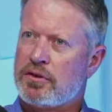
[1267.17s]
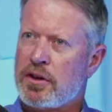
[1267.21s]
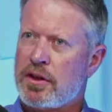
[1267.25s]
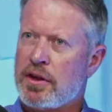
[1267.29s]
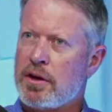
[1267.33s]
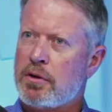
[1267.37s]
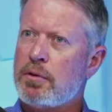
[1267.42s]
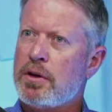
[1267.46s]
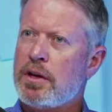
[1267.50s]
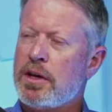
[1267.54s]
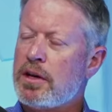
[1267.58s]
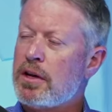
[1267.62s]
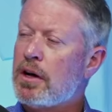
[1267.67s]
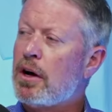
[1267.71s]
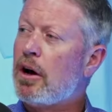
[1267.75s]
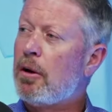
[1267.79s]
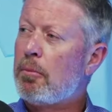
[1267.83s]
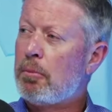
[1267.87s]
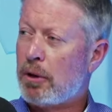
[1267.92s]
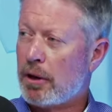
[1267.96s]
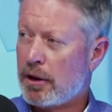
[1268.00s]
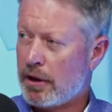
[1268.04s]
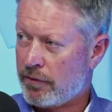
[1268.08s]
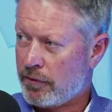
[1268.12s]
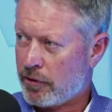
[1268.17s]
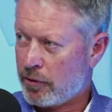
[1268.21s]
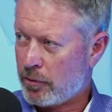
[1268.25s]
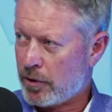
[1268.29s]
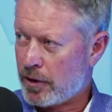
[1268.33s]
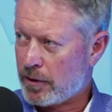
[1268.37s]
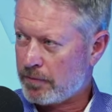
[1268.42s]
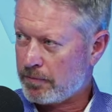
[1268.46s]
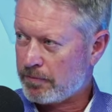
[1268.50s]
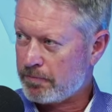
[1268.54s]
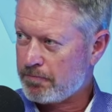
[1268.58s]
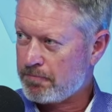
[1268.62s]
I think we need to humble
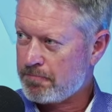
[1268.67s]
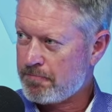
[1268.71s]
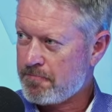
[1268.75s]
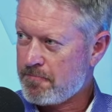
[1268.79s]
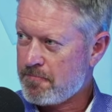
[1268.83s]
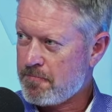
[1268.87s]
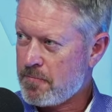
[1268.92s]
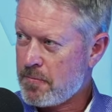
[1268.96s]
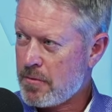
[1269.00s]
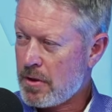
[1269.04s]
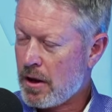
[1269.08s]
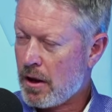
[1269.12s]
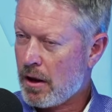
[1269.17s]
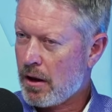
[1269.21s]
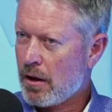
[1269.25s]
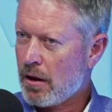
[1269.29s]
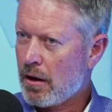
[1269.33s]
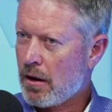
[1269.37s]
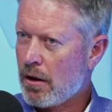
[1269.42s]
everyone. Hmm.